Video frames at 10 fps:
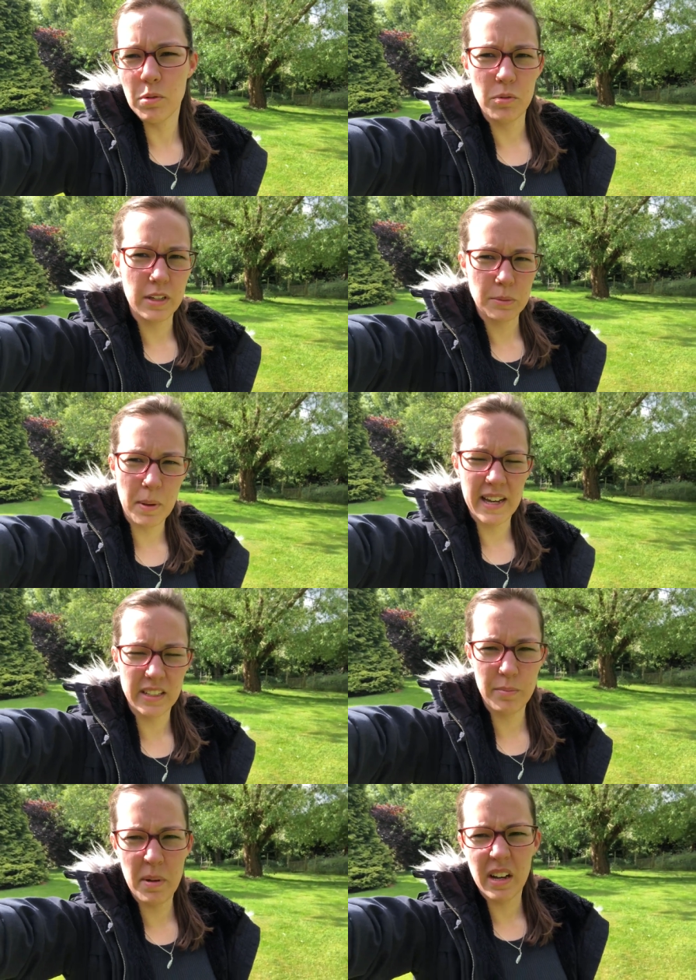all these pairs
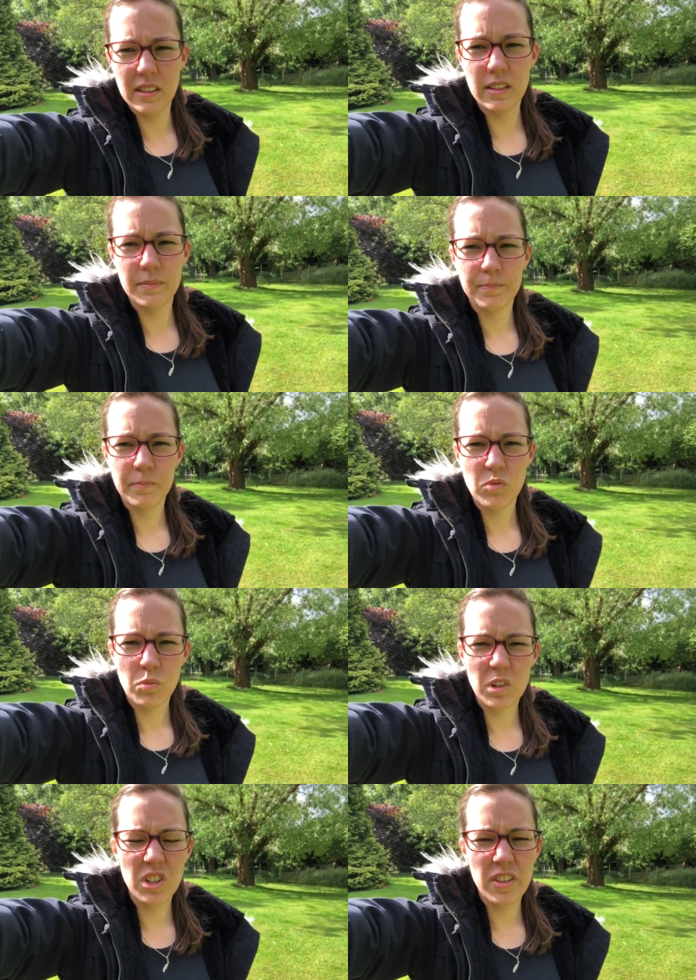of birds.
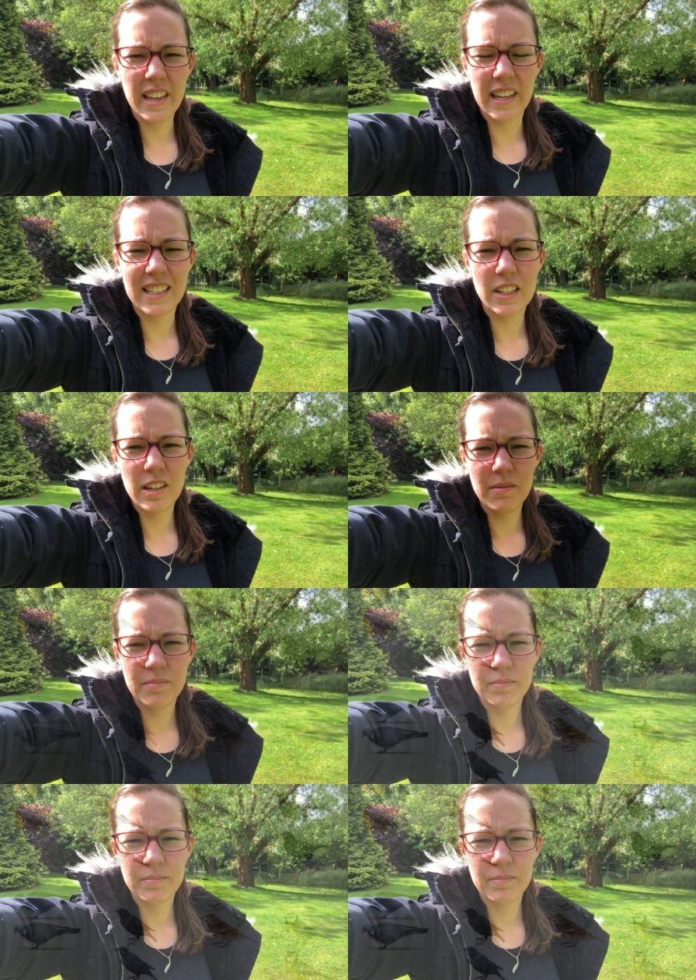What do you think, year two?